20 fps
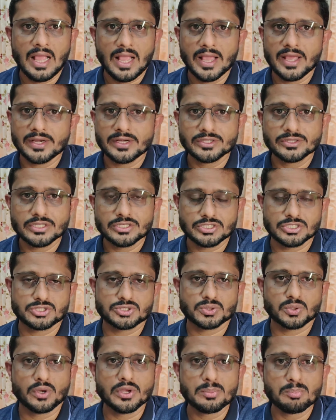And this is
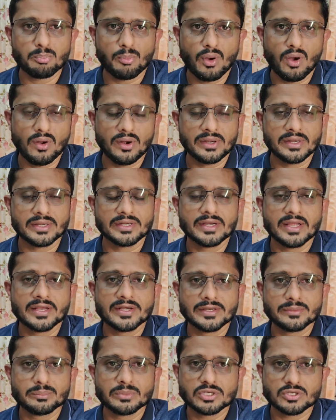so important,
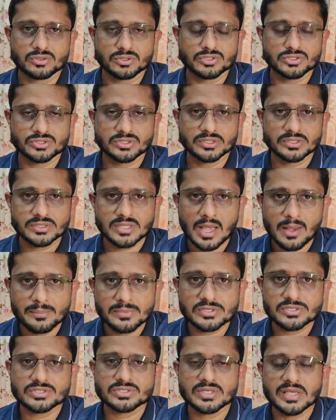and because the
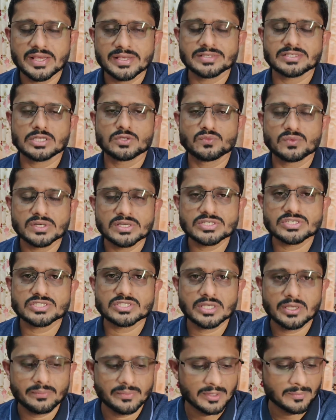psalmist says in verse
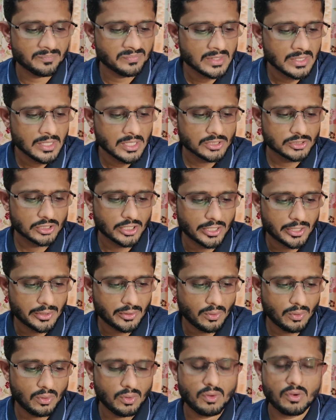7, the
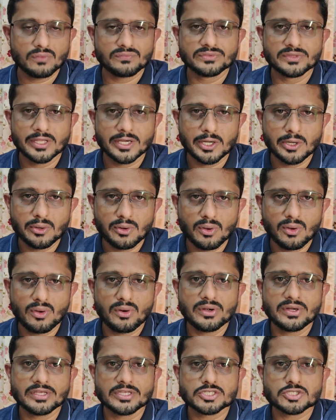law of the
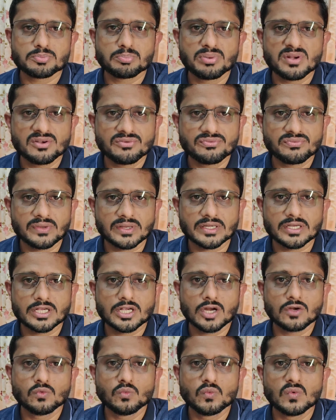Lord is perfect,
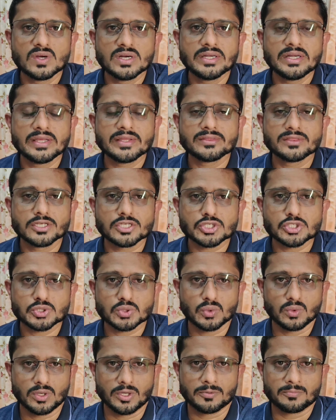converting the
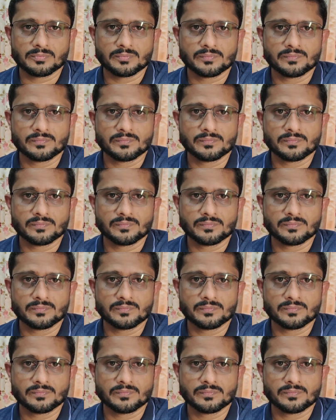soul.